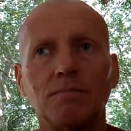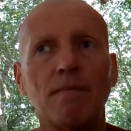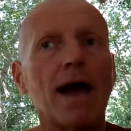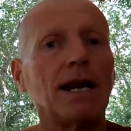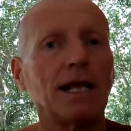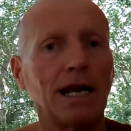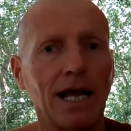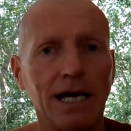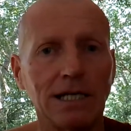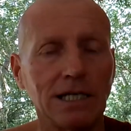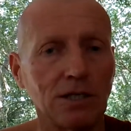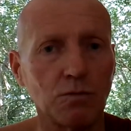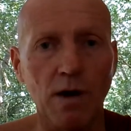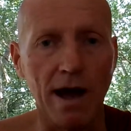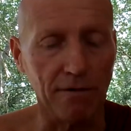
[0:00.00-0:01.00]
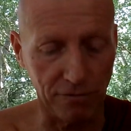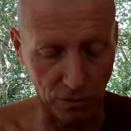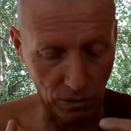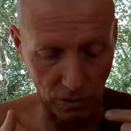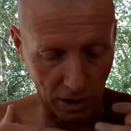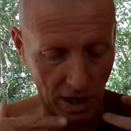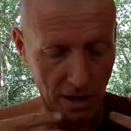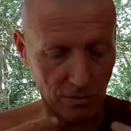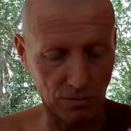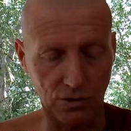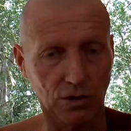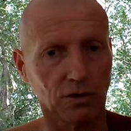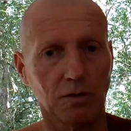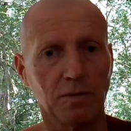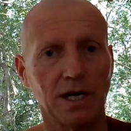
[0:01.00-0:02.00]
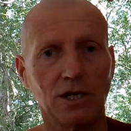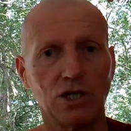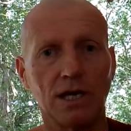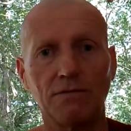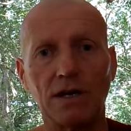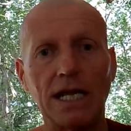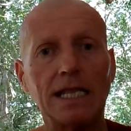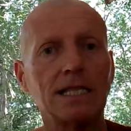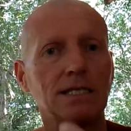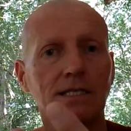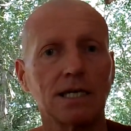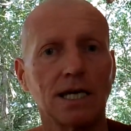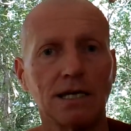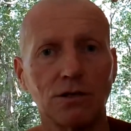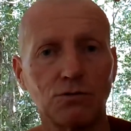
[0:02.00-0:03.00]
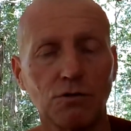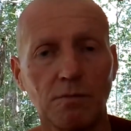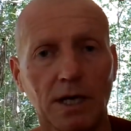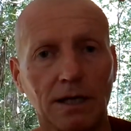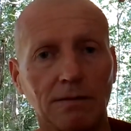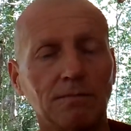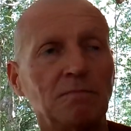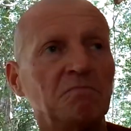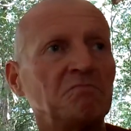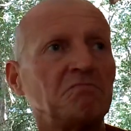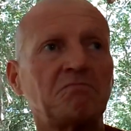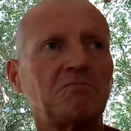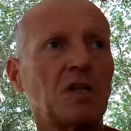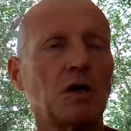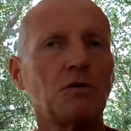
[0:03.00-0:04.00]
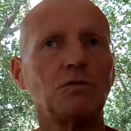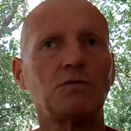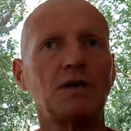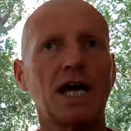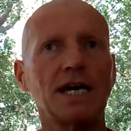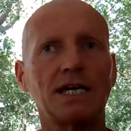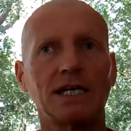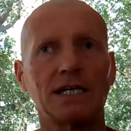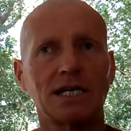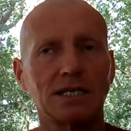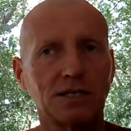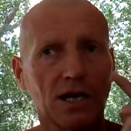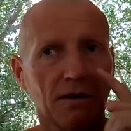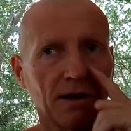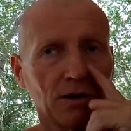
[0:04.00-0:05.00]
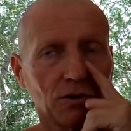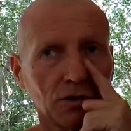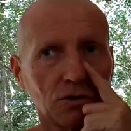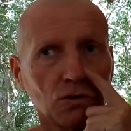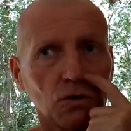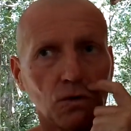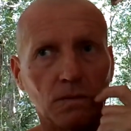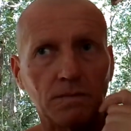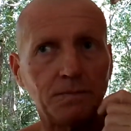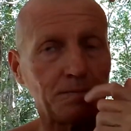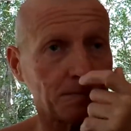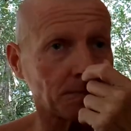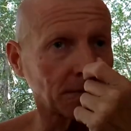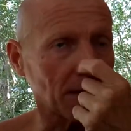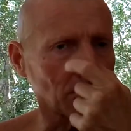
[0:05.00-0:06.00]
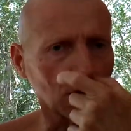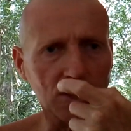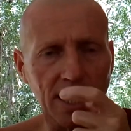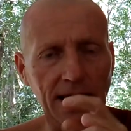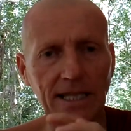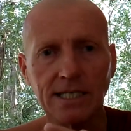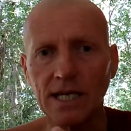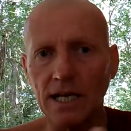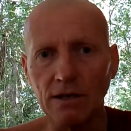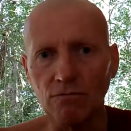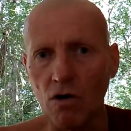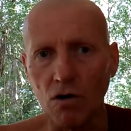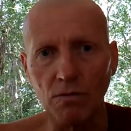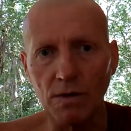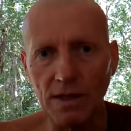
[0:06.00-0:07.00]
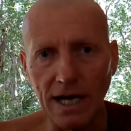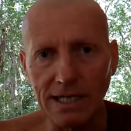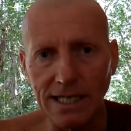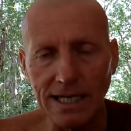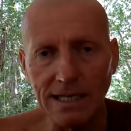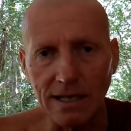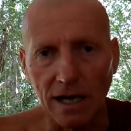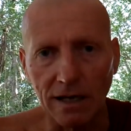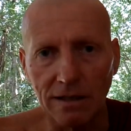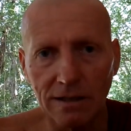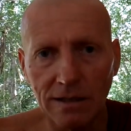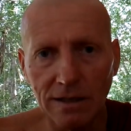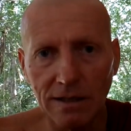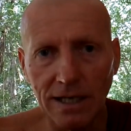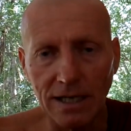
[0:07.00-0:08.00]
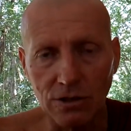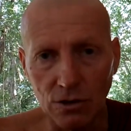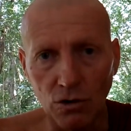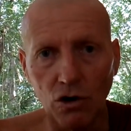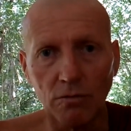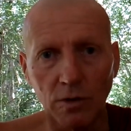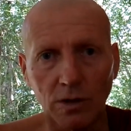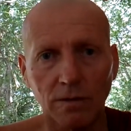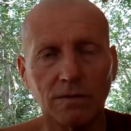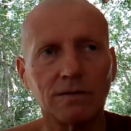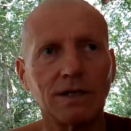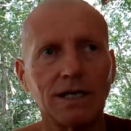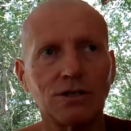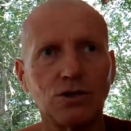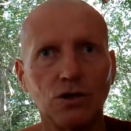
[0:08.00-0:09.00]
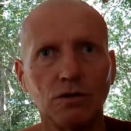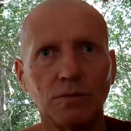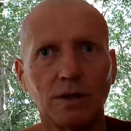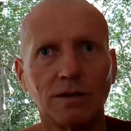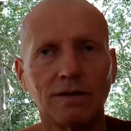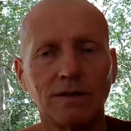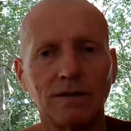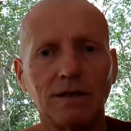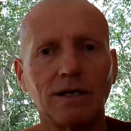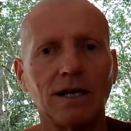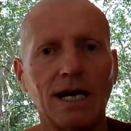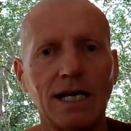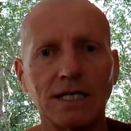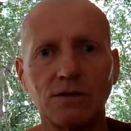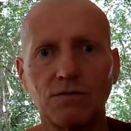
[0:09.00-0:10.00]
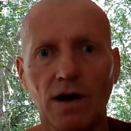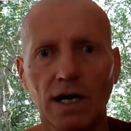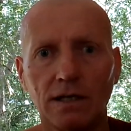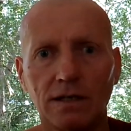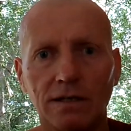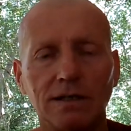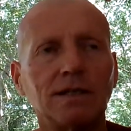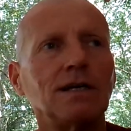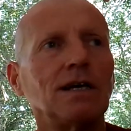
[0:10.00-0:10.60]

men and ladies wear full clothes on the beach, even in the sea, swimming. No nakedness going on at all. I'm not saying there's anything wrong with that either. It's normal, it's human, and it's fun.